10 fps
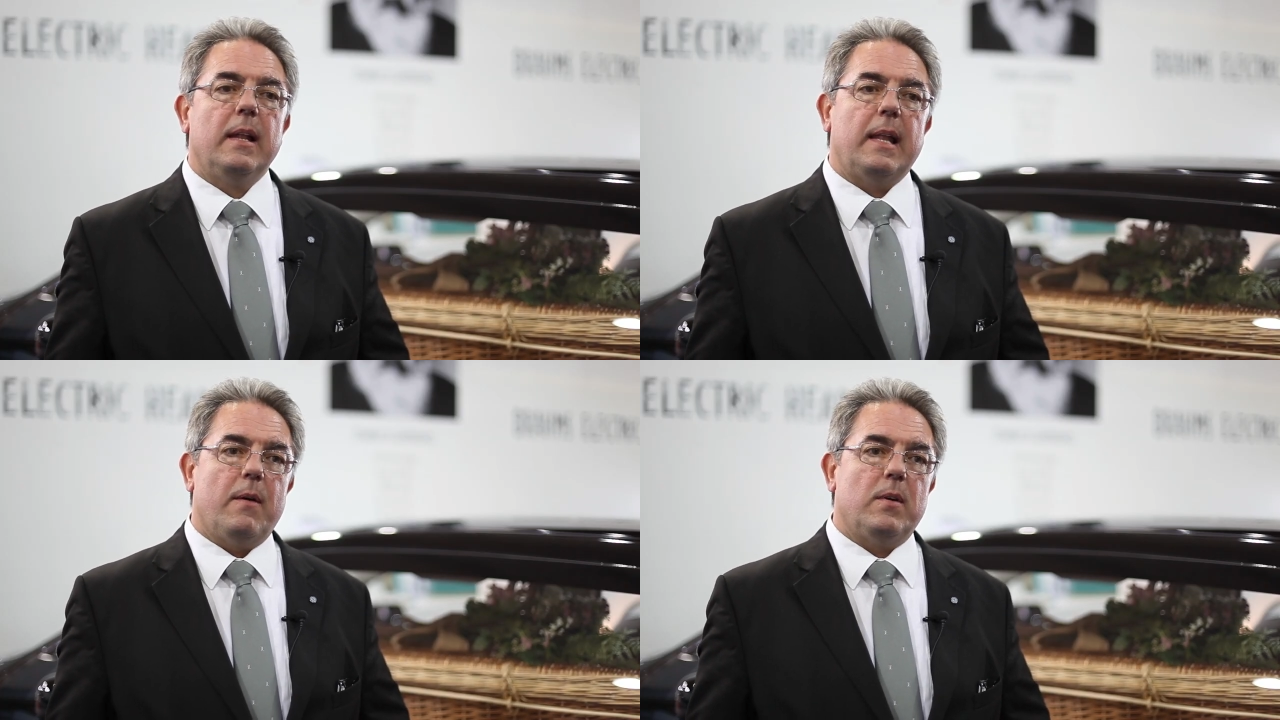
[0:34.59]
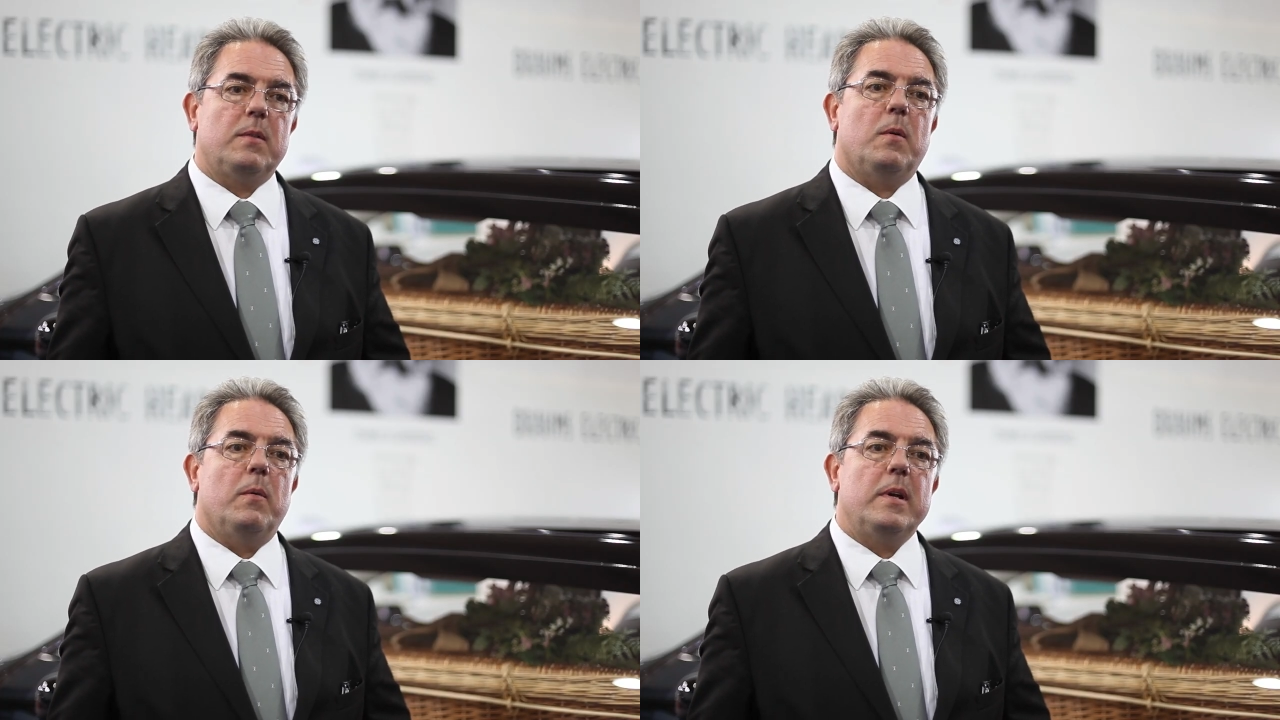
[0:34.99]
that was
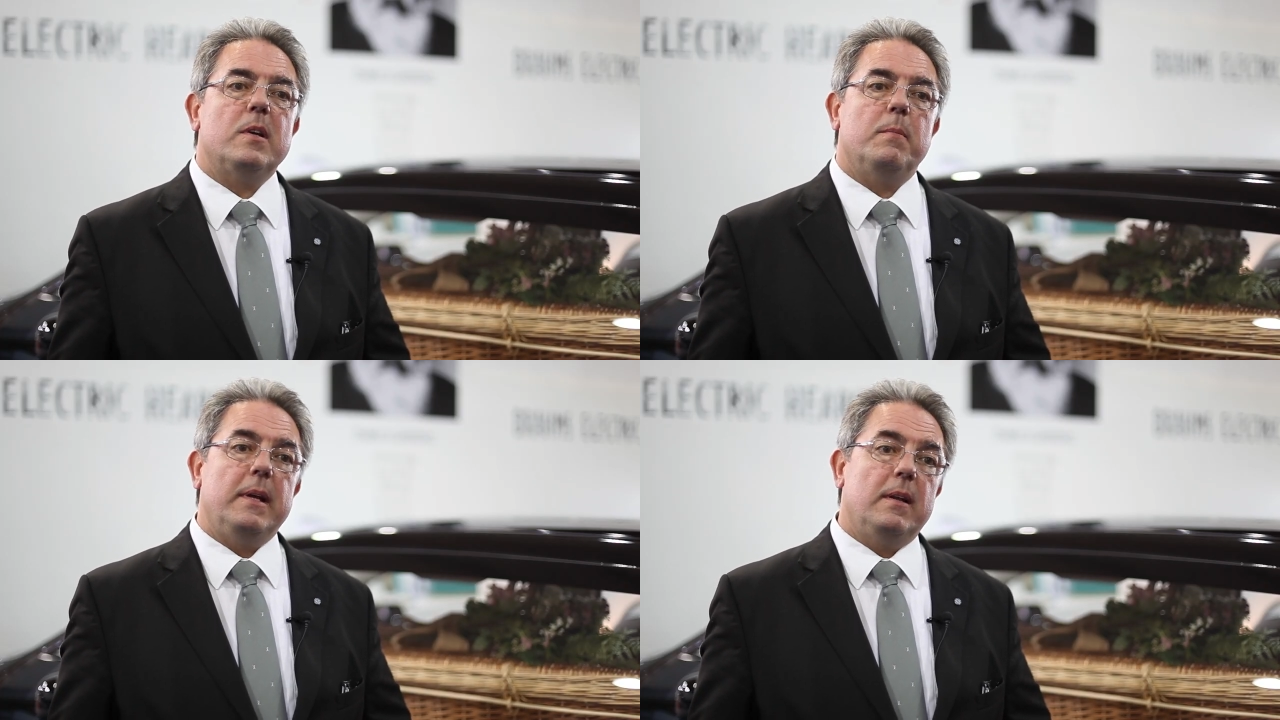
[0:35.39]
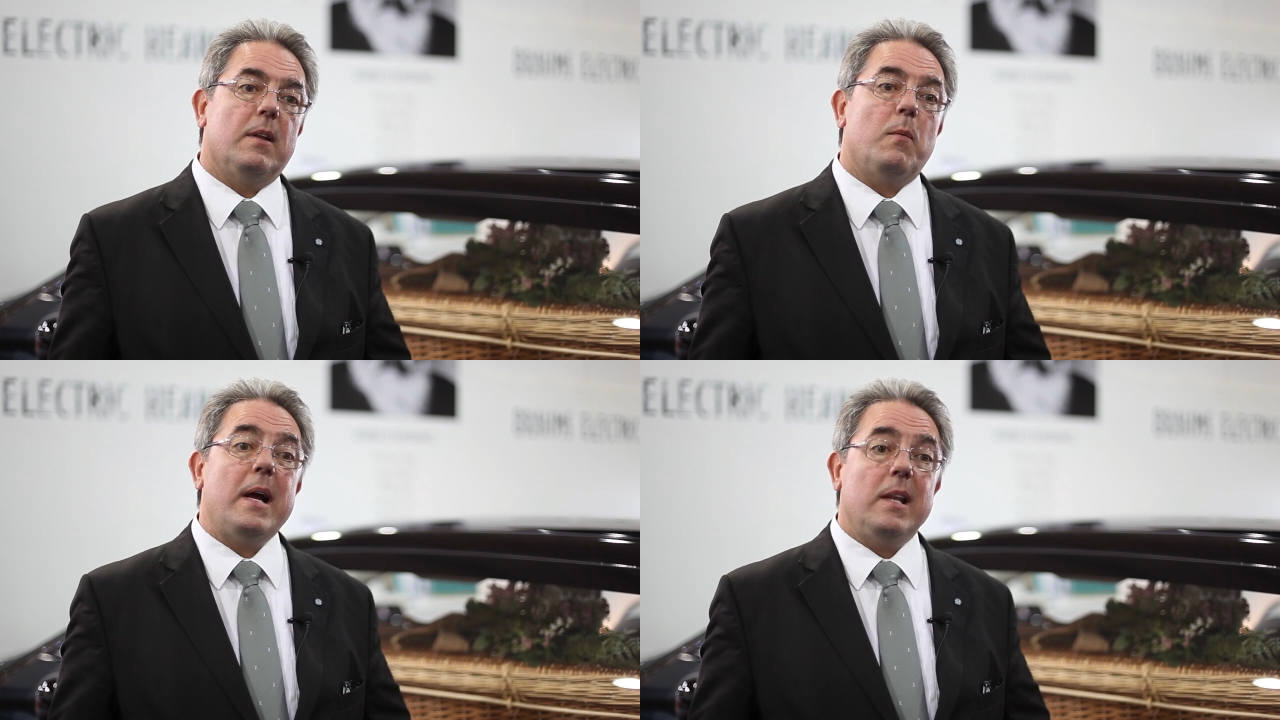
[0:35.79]
what we should be, the
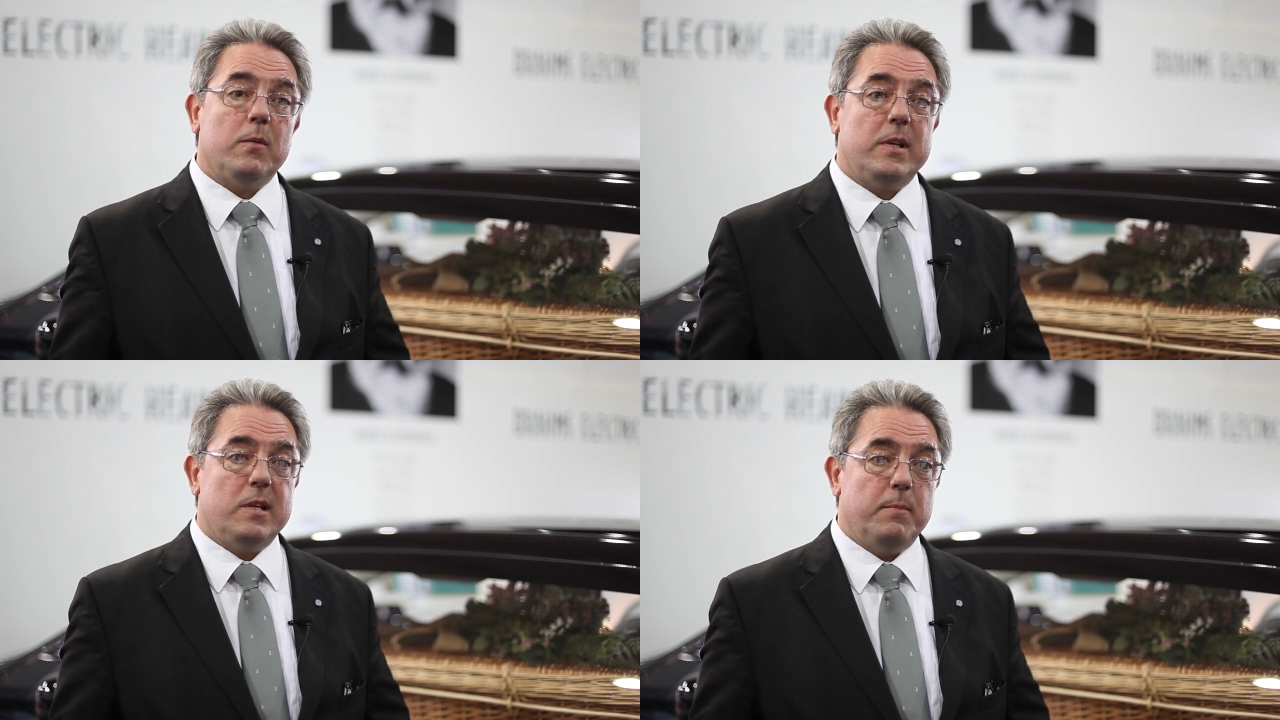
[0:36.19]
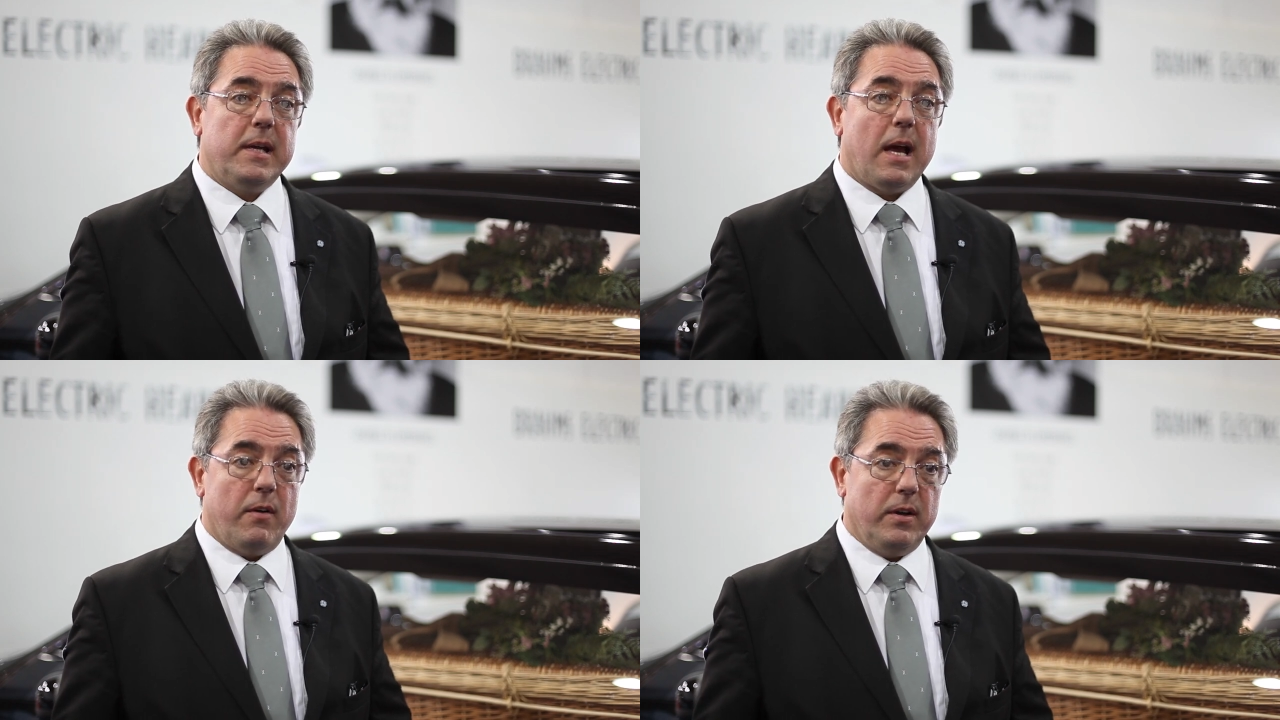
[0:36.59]
way that we should be
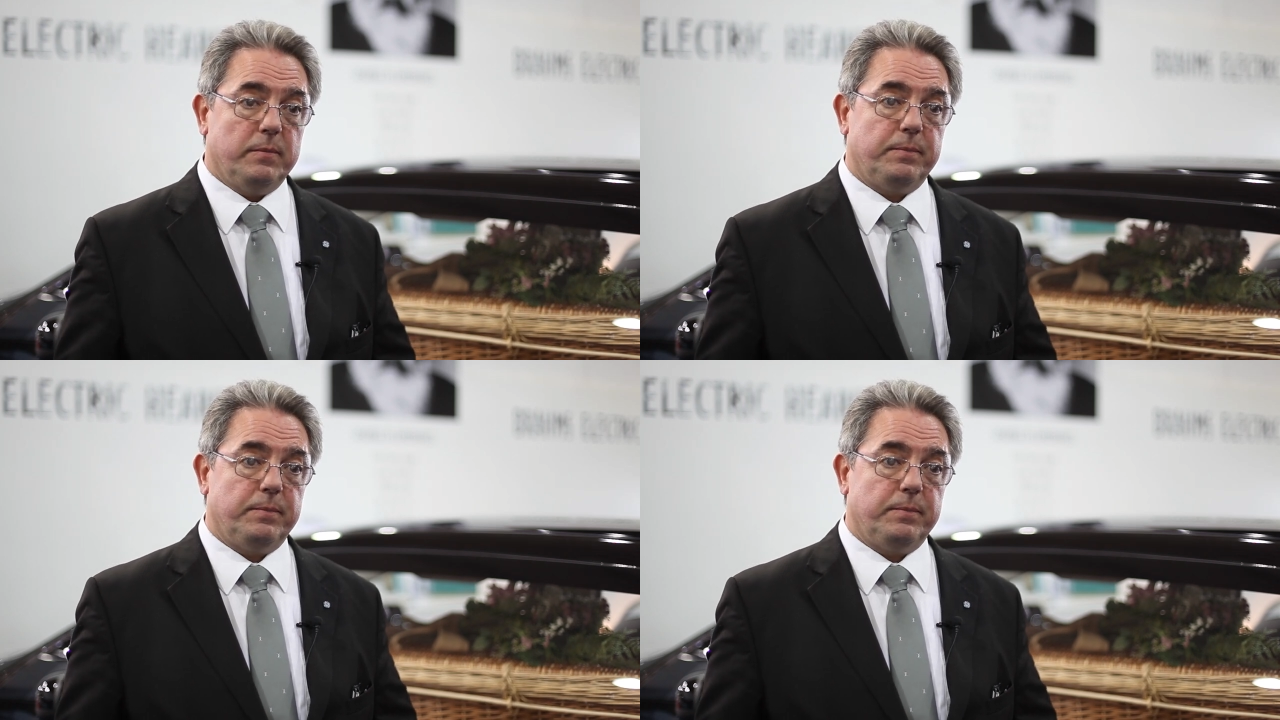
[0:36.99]
going.